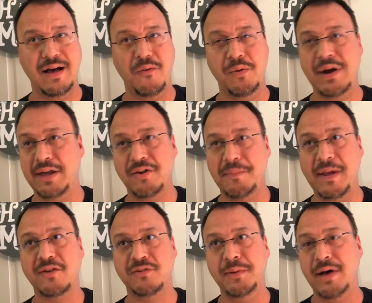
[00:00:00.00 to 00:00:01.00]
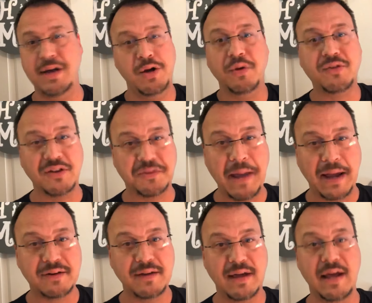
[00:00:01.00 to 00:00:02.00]
when I go to Pecos Bill, I know what to
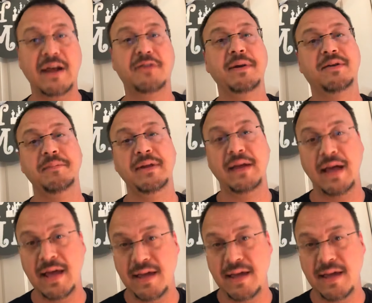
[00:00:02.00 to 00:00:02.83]
expect, and I expect to be